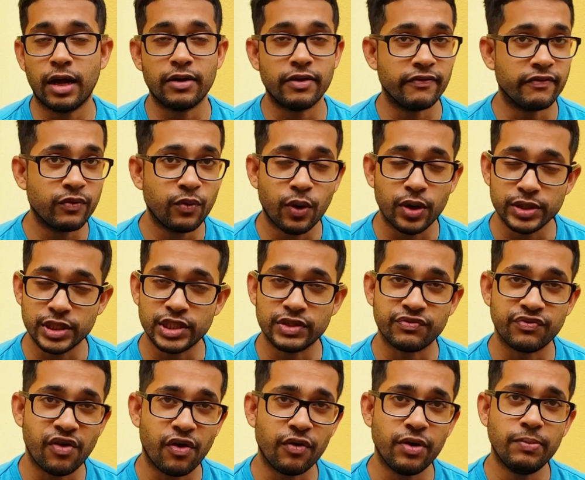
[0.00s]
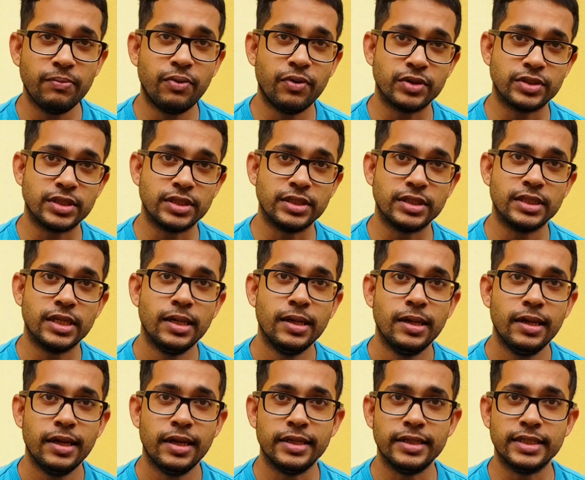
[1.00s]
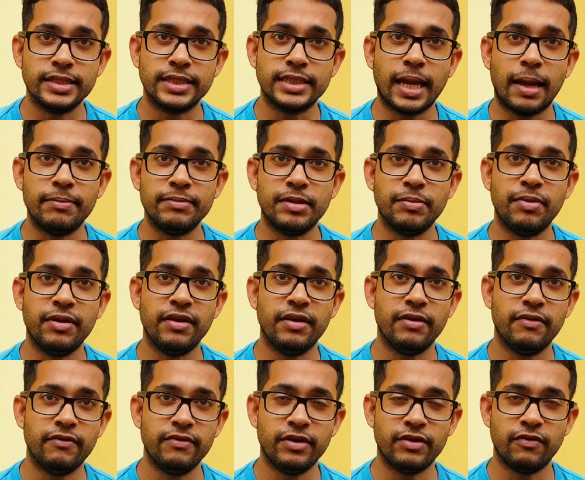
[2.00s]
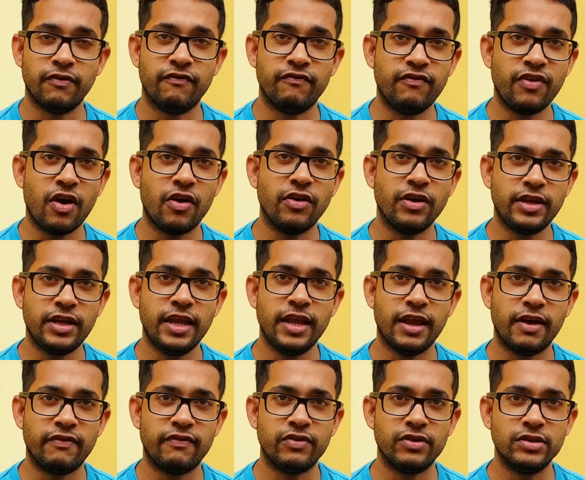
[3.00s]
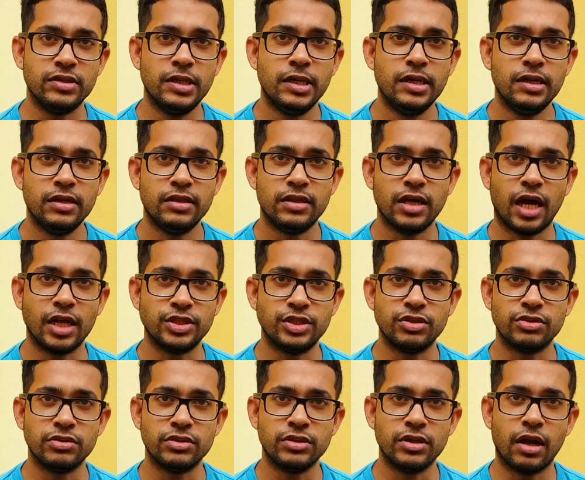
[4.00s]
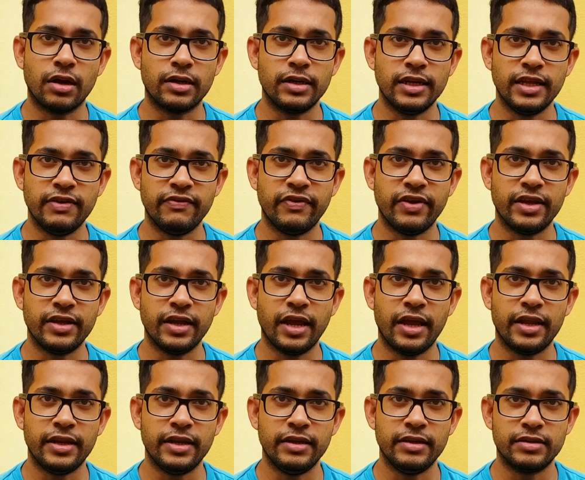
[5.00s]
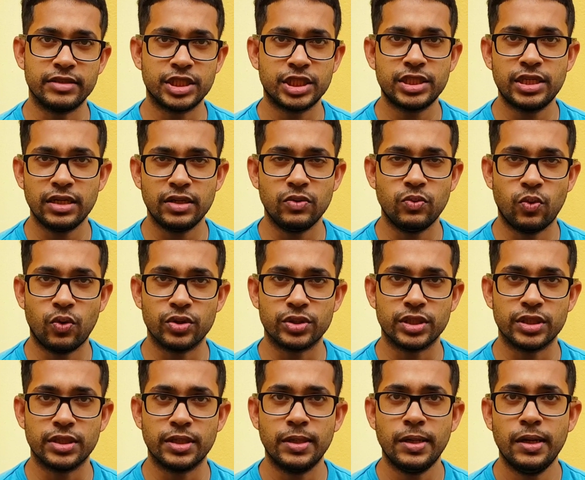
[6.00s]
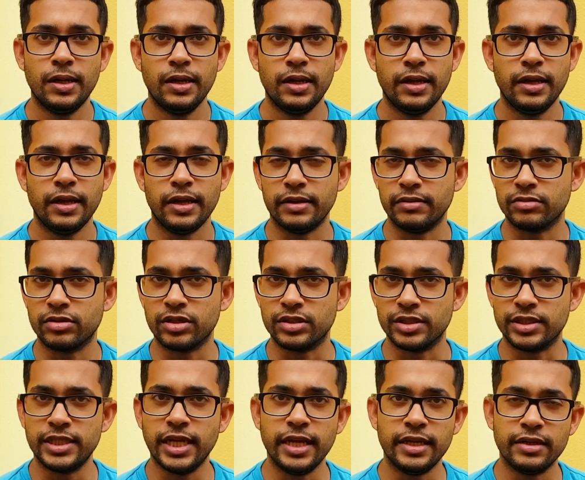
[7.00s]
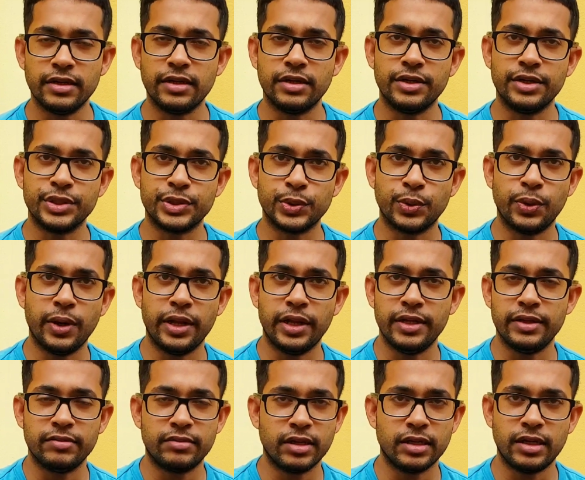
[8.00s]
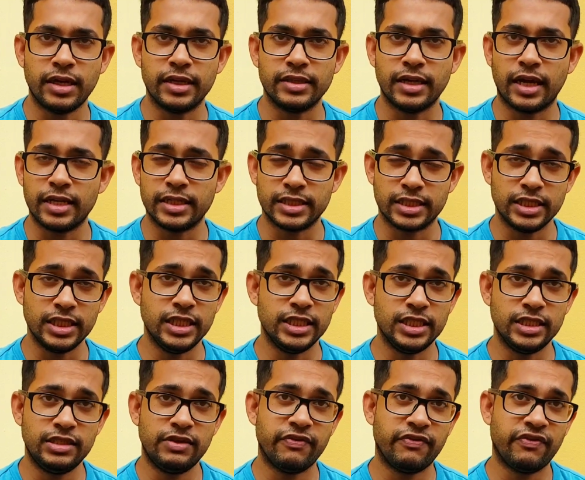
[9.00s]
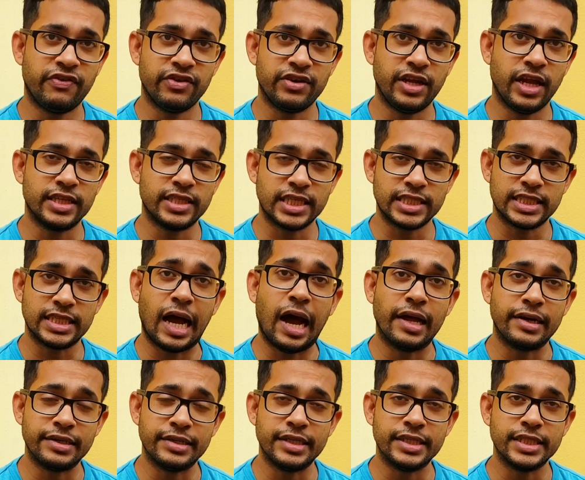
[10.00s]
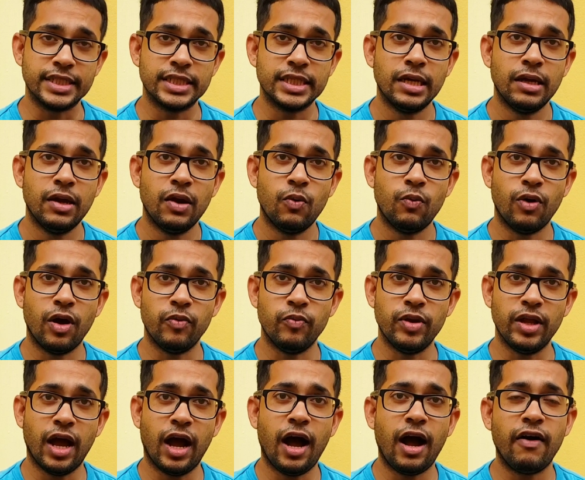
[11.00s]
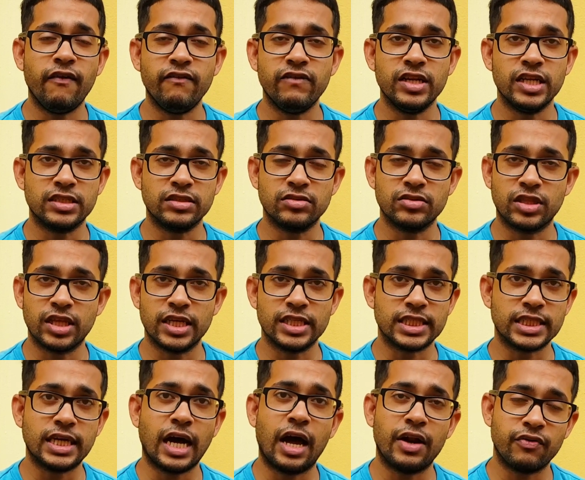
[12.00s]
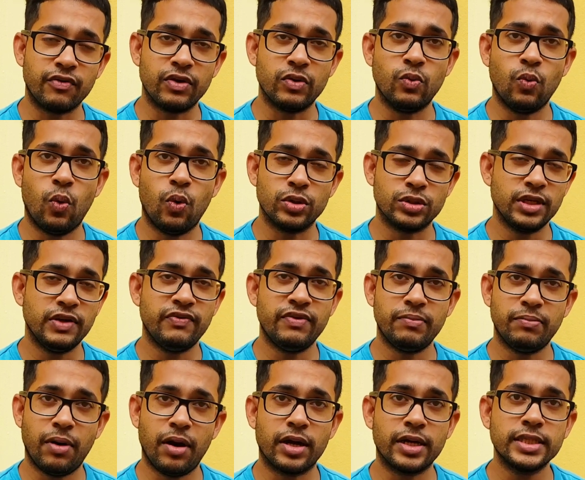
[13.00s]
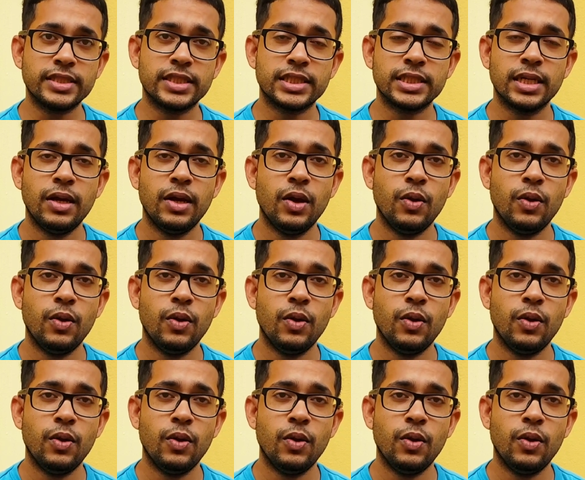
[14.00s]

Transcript: And of course, it's very important in this time to be, very careful that you're not leaving any still water in containers or anything like that. It's easy to forget as gardeners when we have little things gathering water, even buckets.